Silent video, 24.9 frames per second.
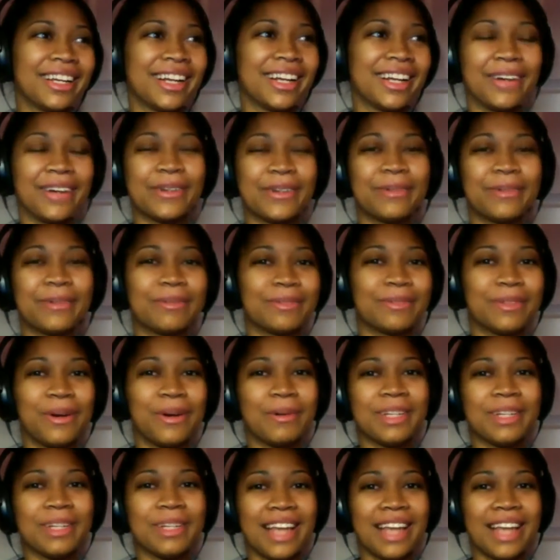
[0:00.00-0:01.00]
I don't
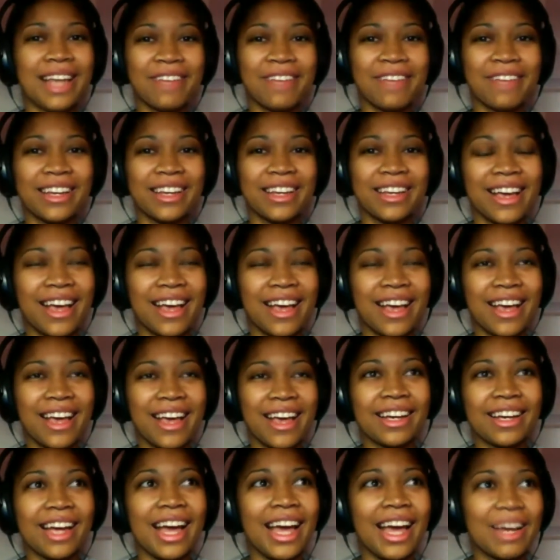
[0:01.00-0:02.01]
always have it.
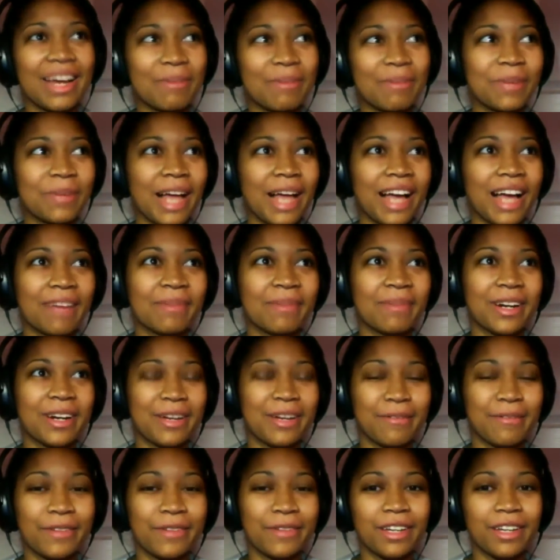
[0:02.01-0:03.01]
Like I
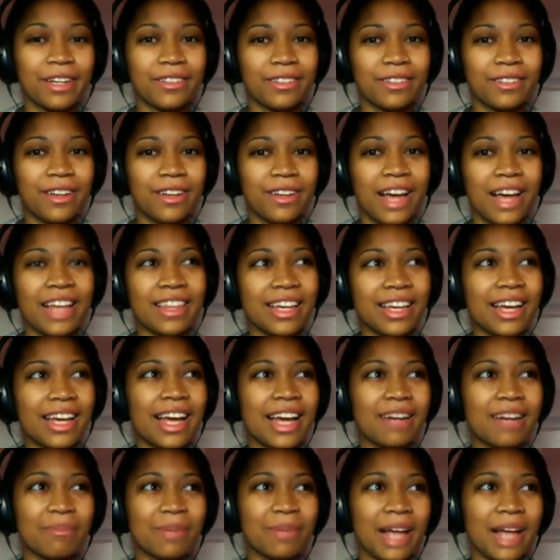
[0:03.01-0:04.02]
think I
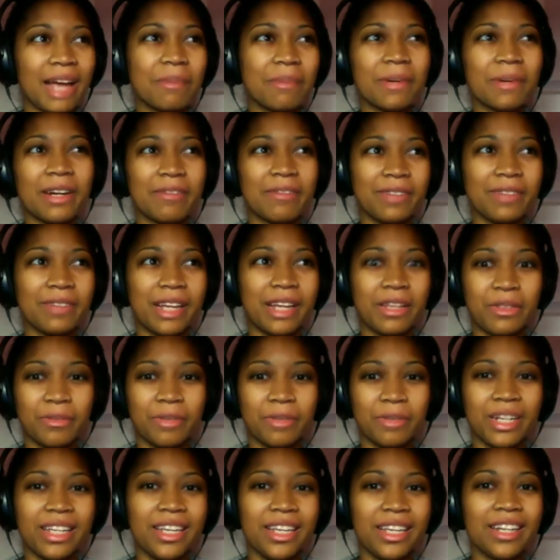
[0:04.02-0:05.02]
had a BlackBerry for like
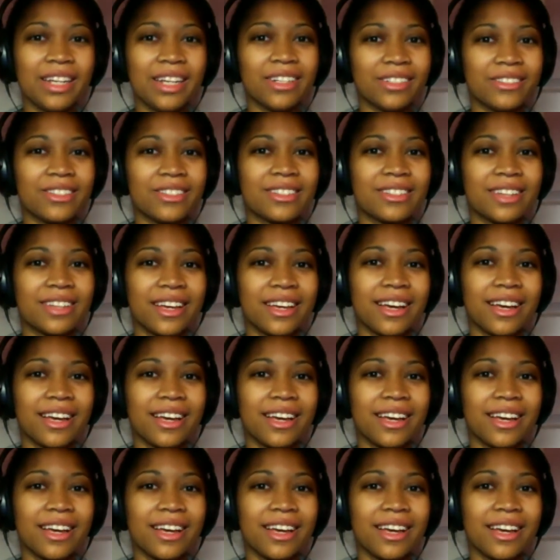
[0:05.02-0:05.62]
3 years